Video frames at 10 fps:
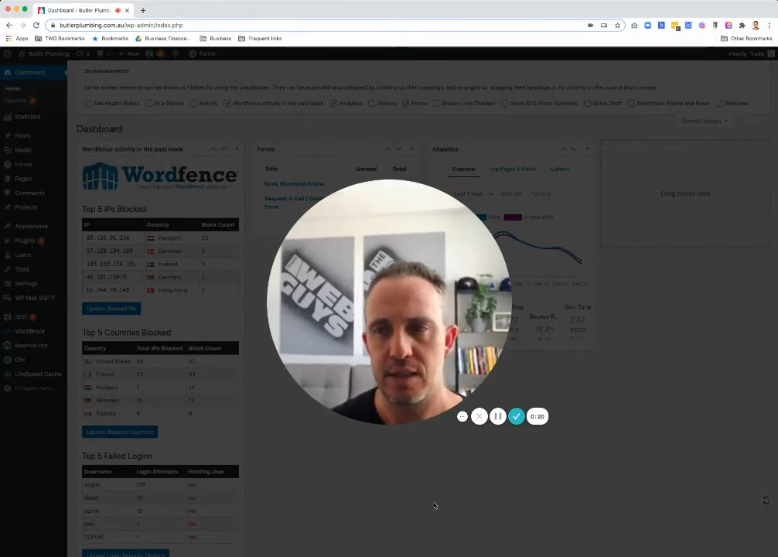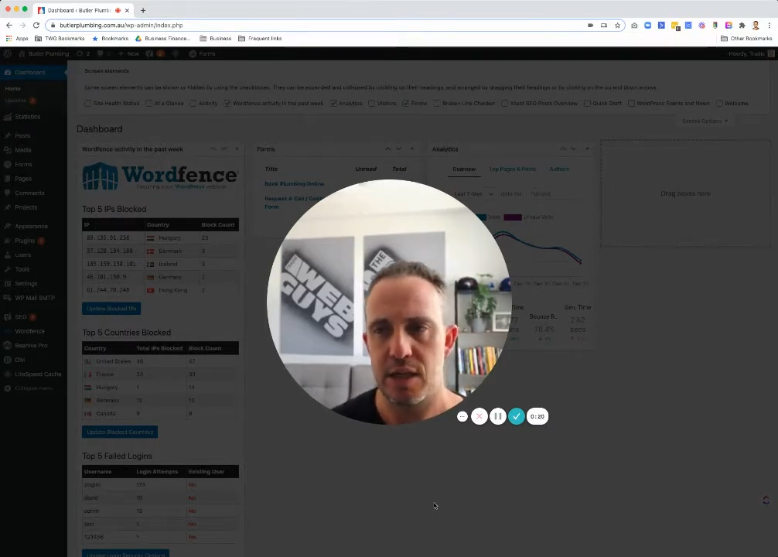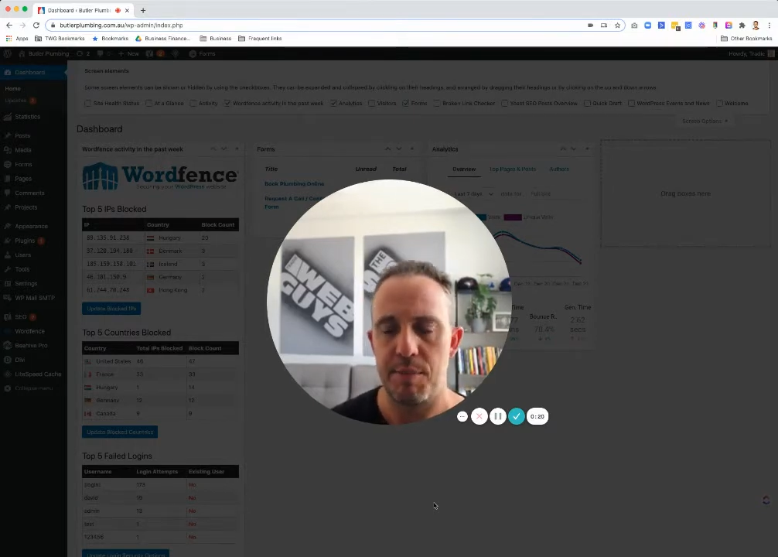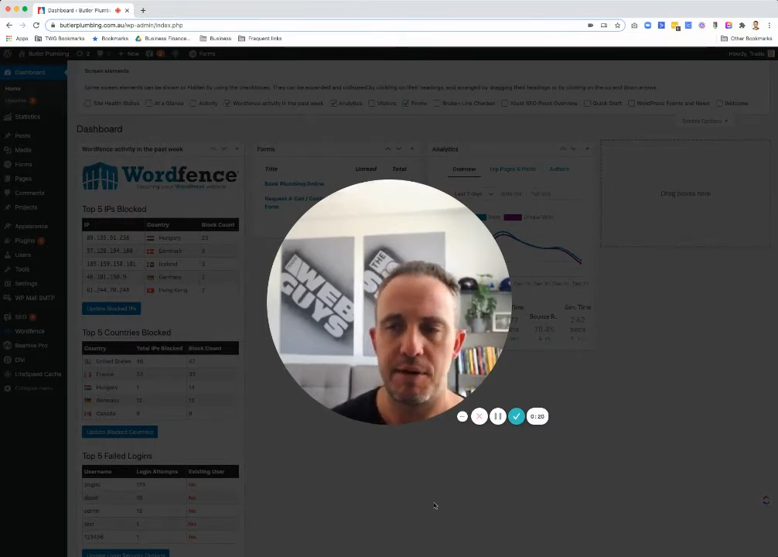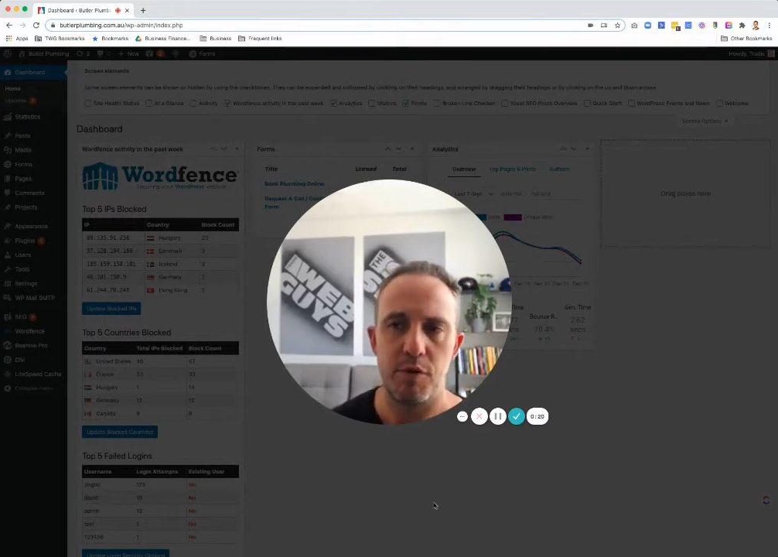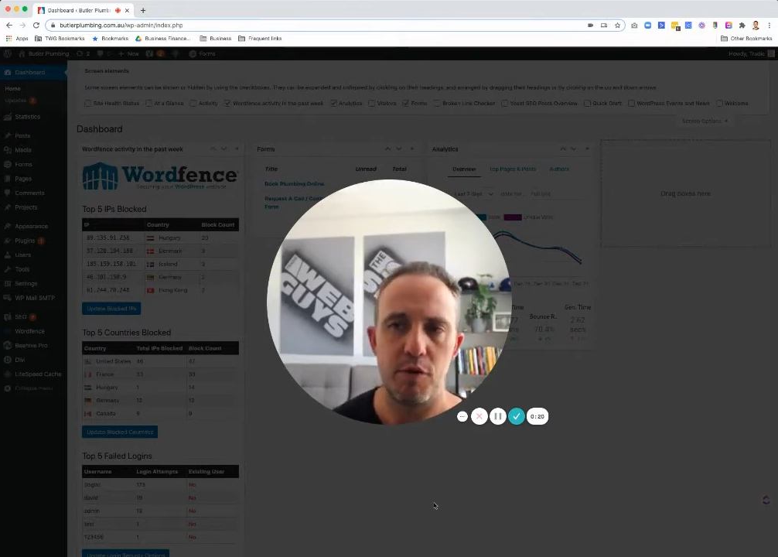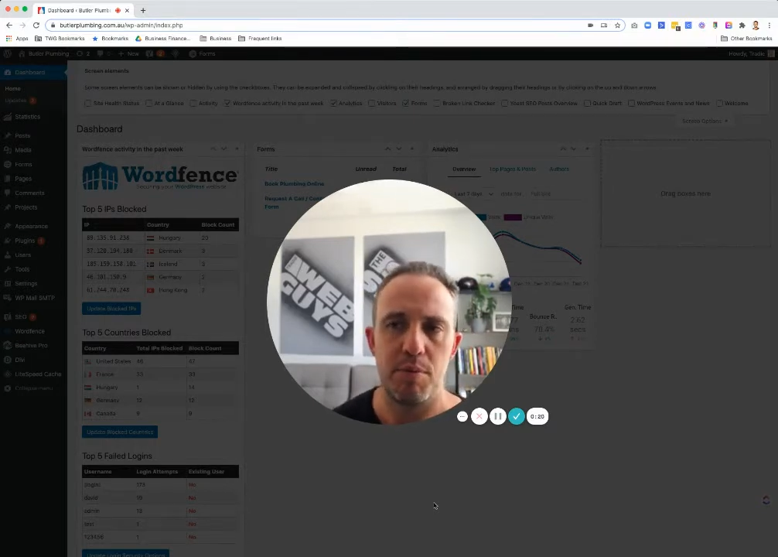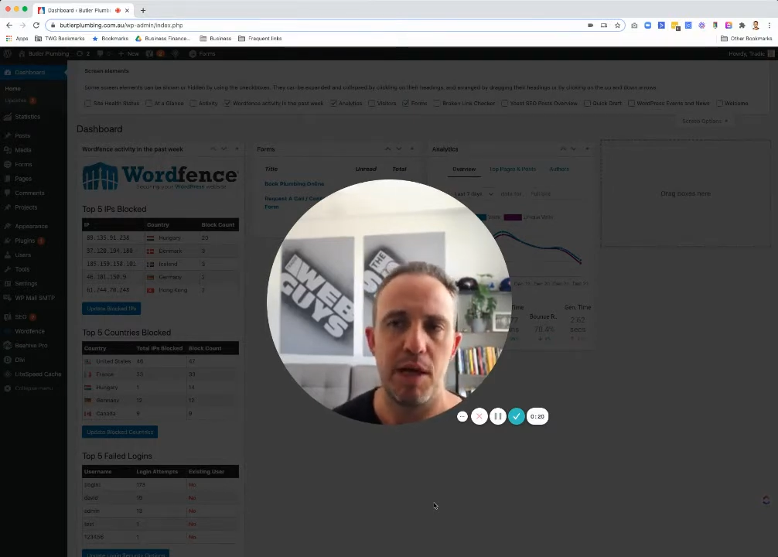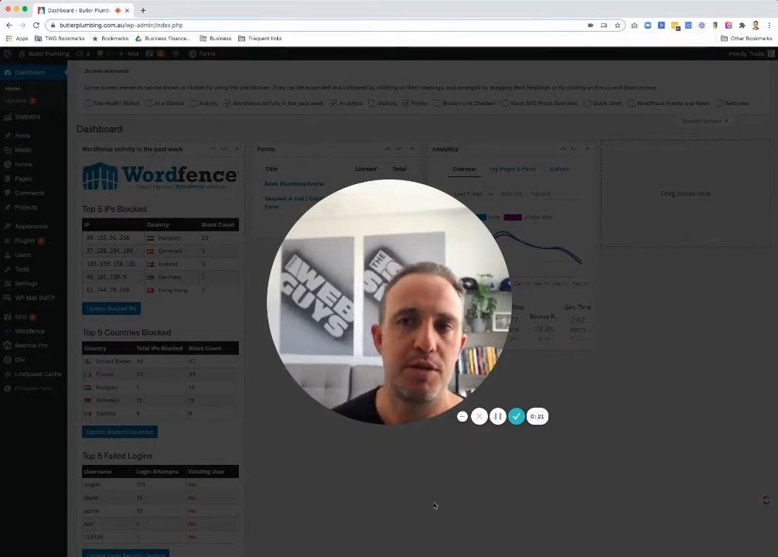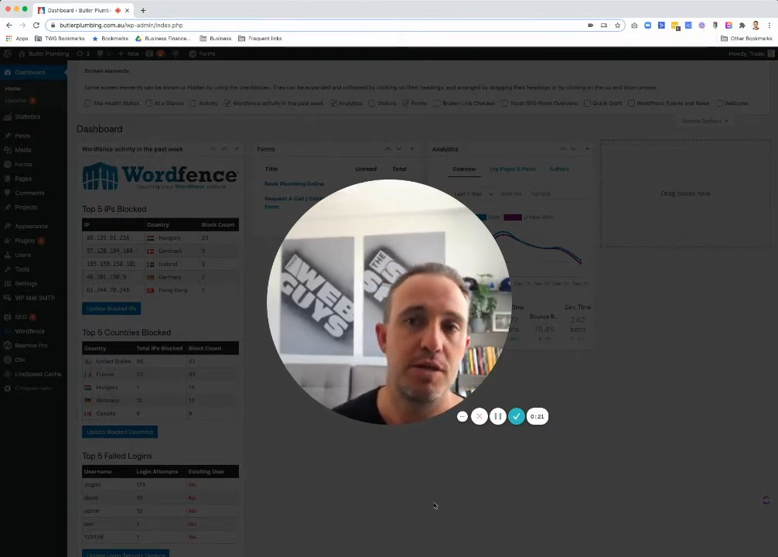coming through
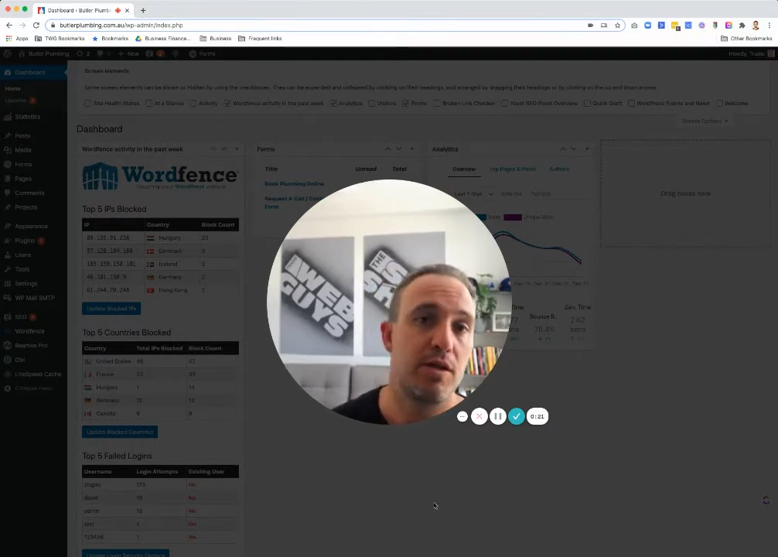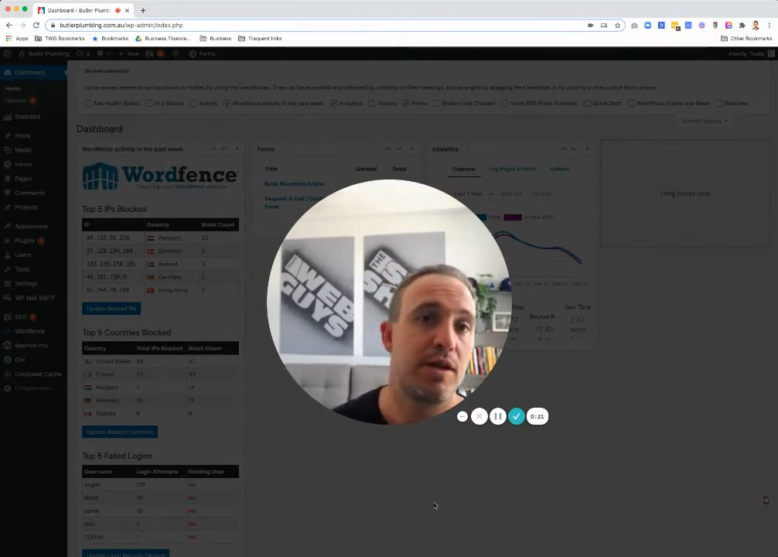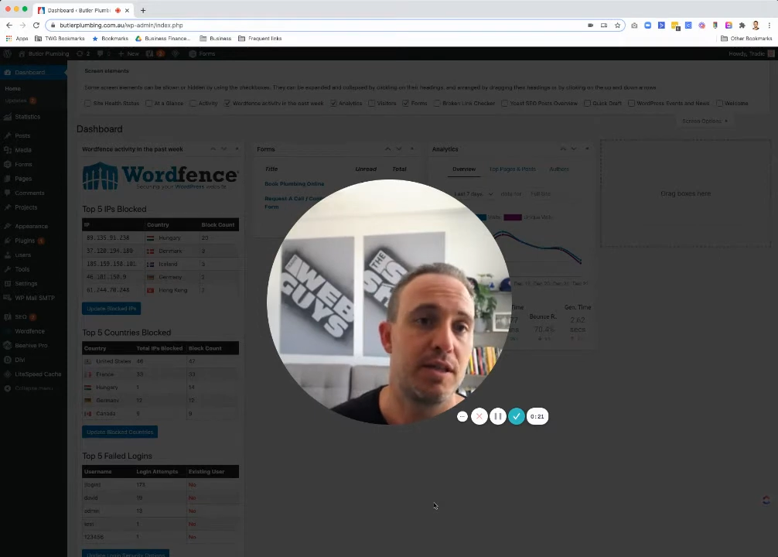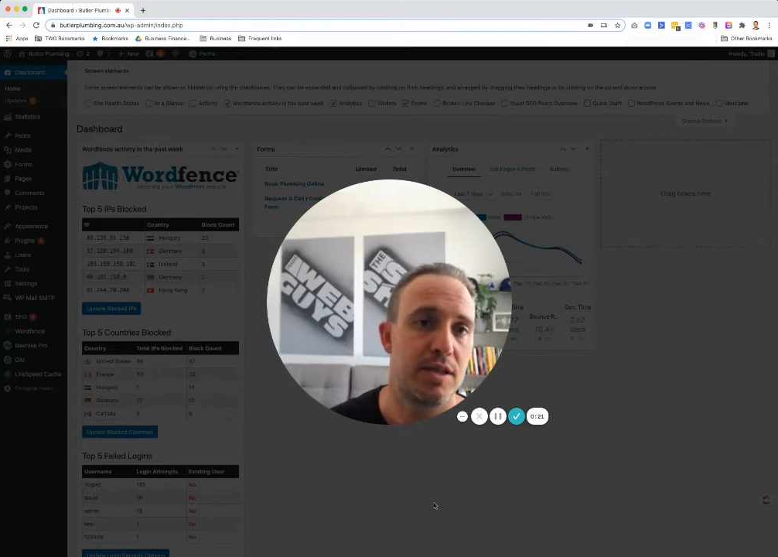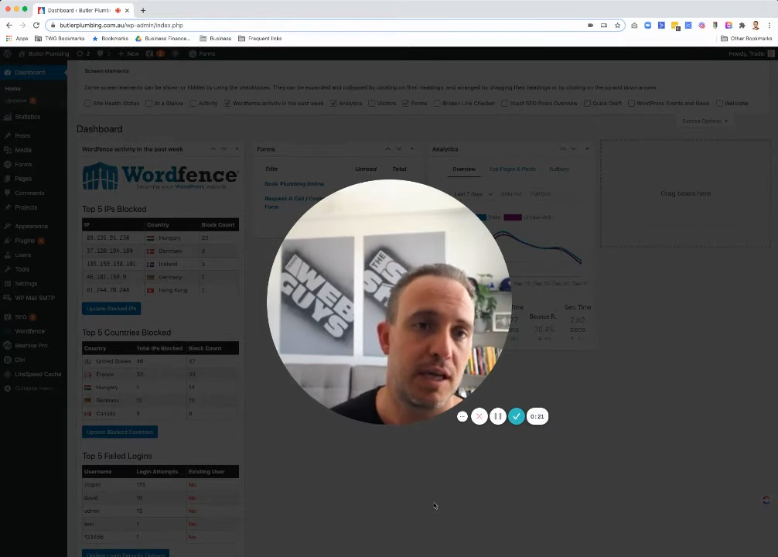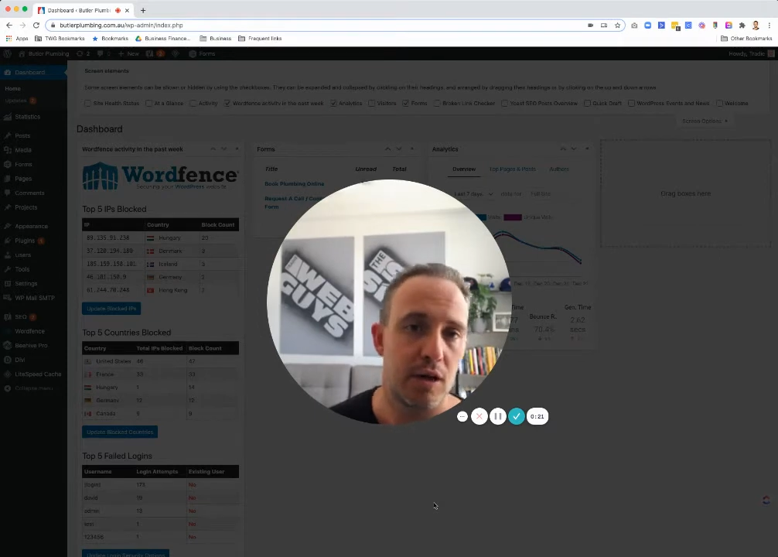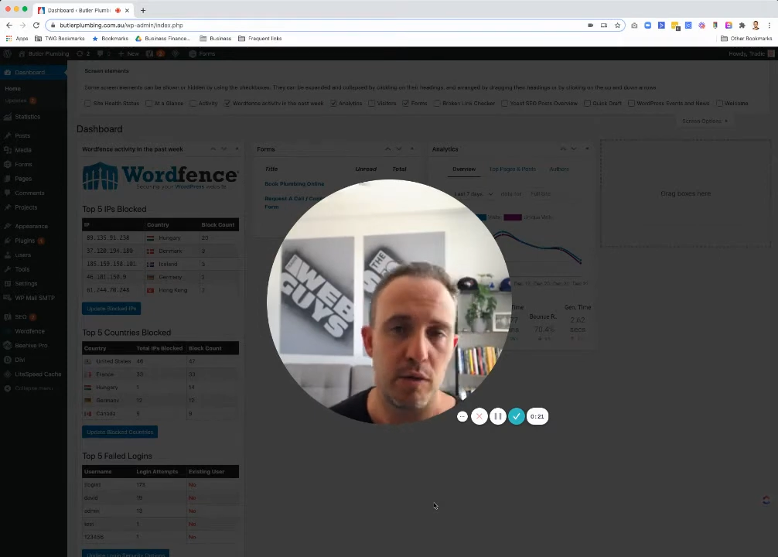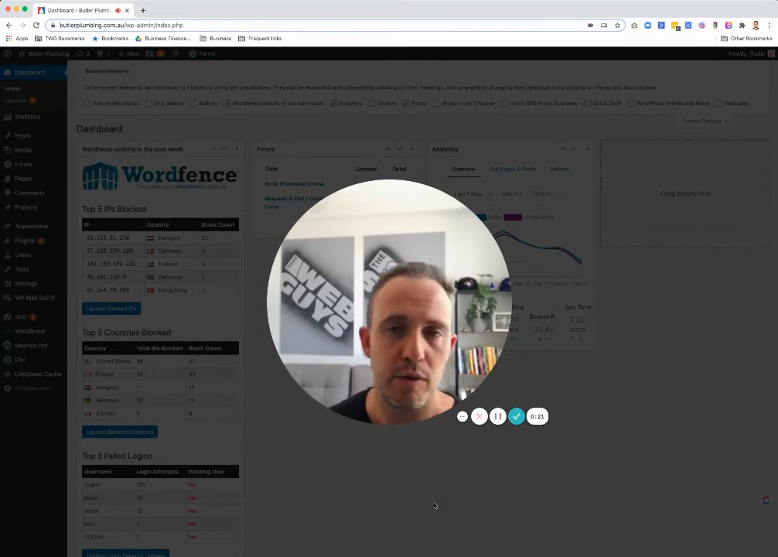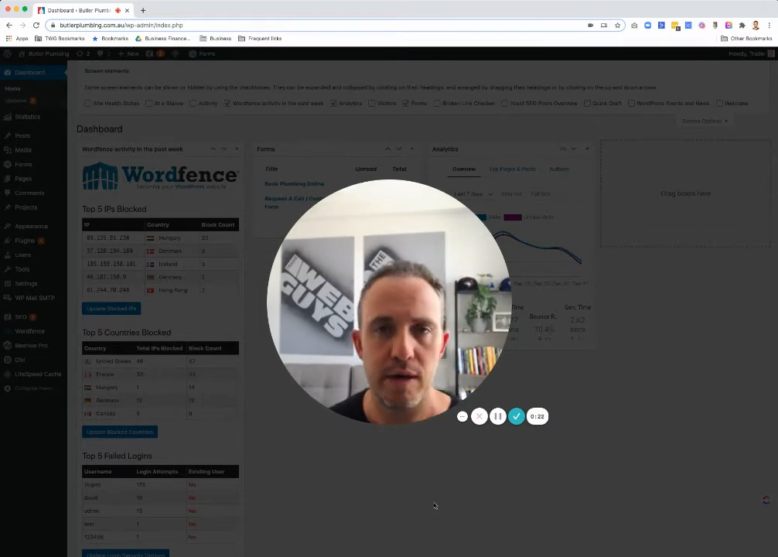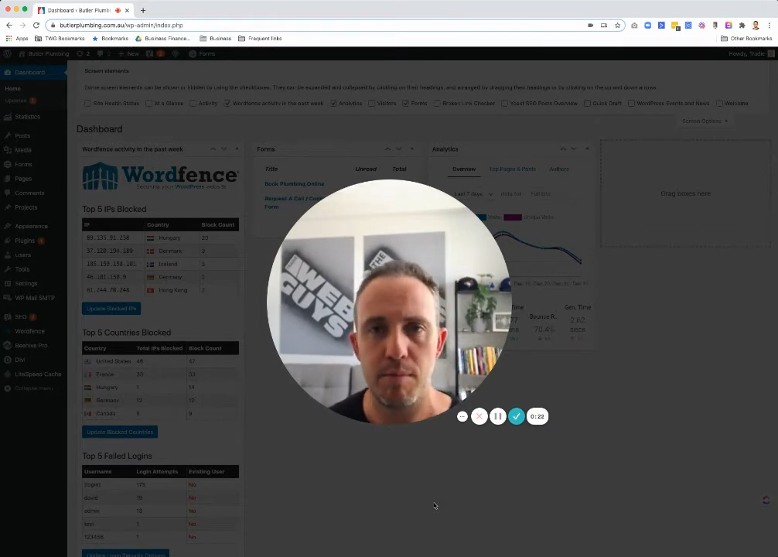places like SendGrid,